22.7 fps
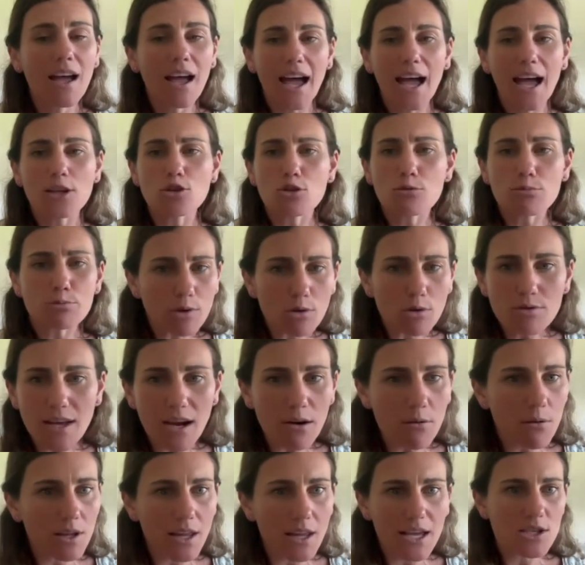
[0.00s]
and you build that
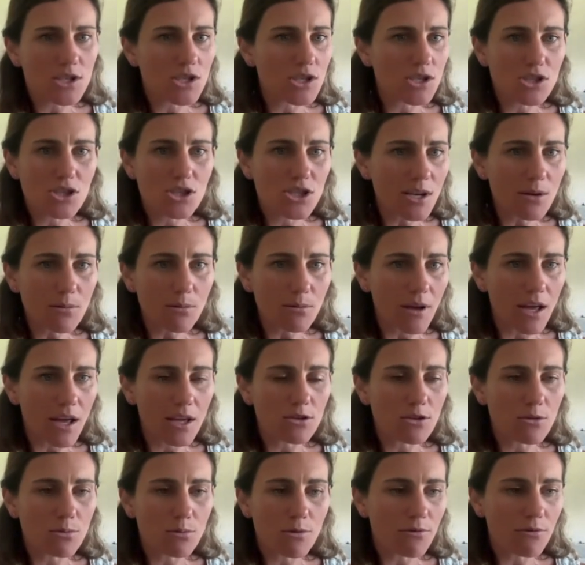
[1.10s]
relationship and
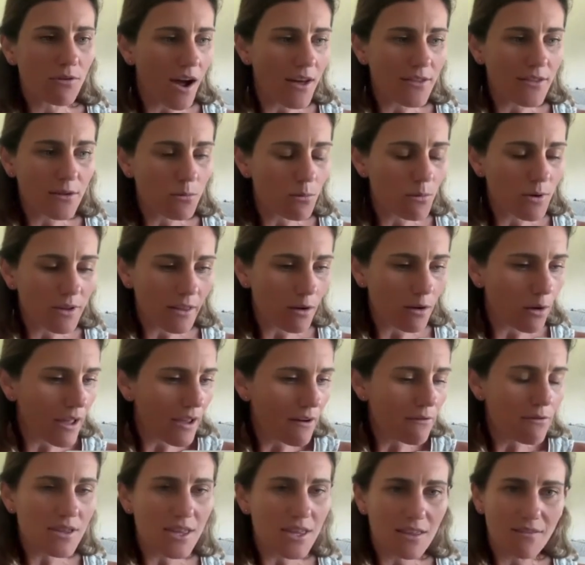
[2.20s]
you provide them with
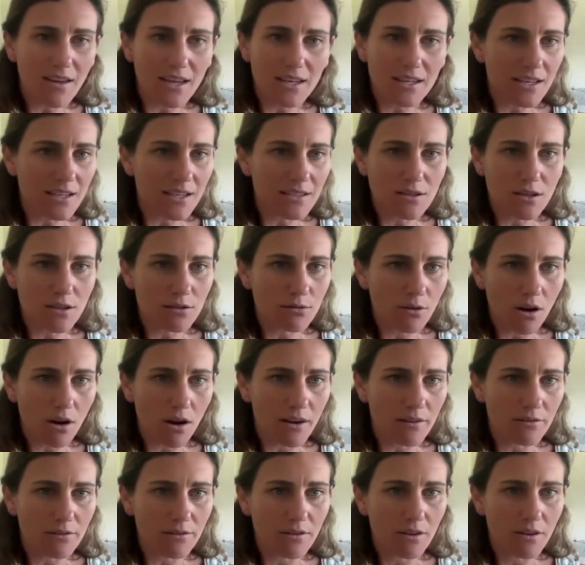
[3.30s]
everything they need to
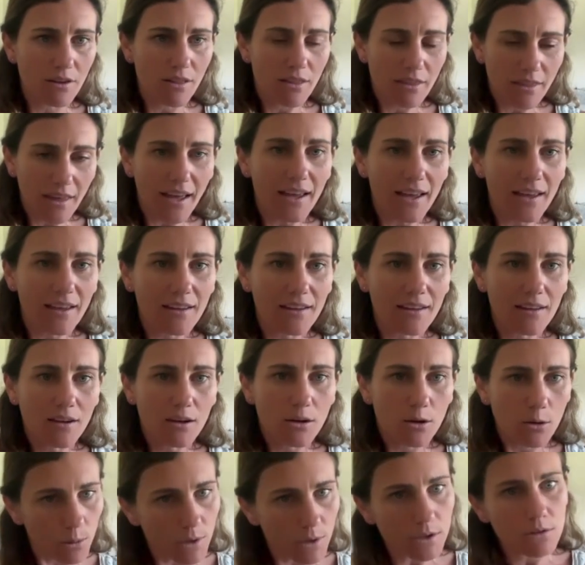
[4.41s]
thrive, they
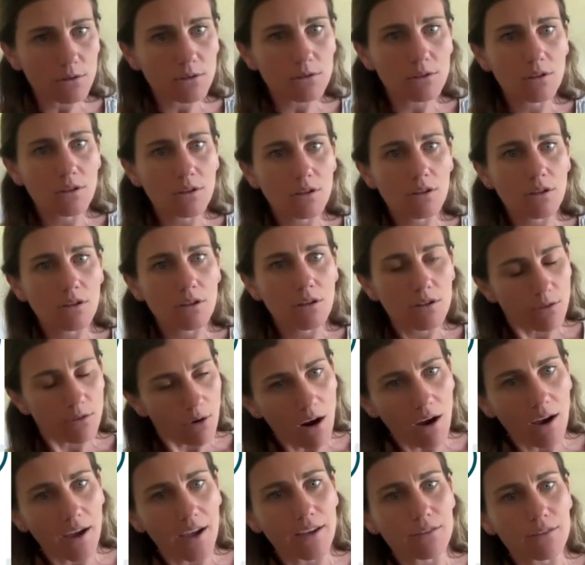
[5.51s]
will
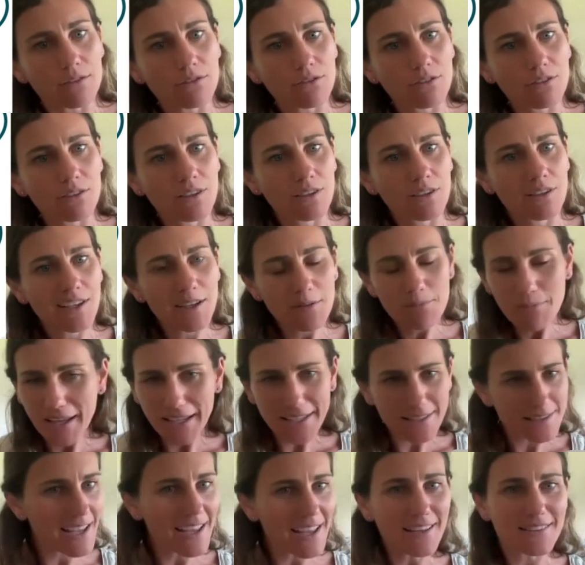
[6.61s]
thrive. It
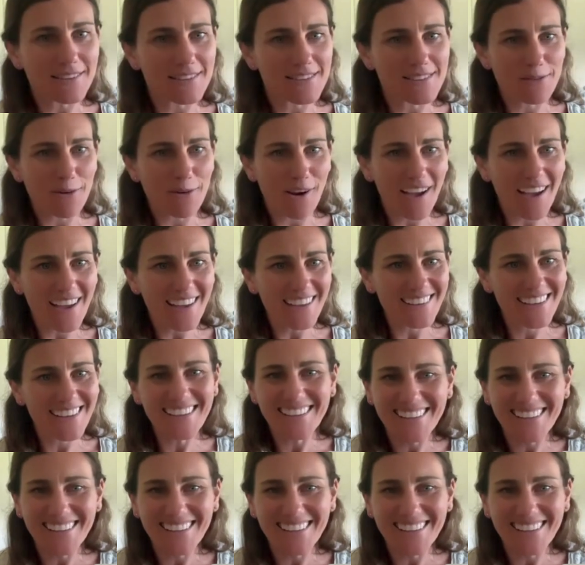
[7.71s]
makes sense, right?